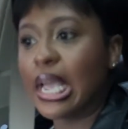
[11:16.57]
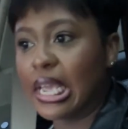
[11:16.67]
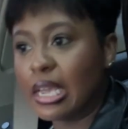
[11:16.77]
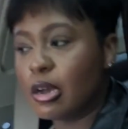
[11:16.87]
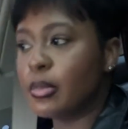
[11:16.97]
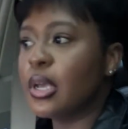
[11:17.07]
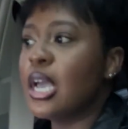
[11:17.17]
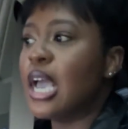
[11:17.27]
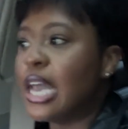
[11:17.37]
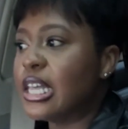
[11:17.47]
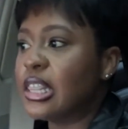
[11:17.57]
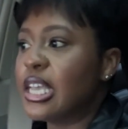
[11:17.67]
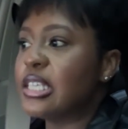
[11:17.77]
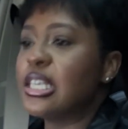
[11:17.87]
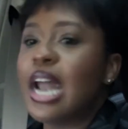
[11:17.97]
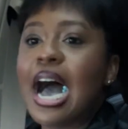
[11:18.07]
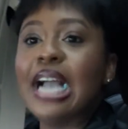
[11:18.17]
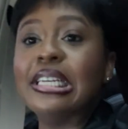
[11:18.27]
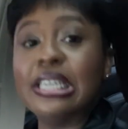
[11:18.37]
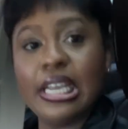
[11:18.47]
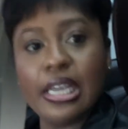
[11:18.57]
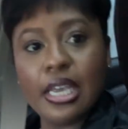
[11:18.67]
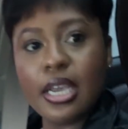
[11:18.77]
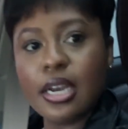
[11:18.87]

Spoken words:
am and the things that I need.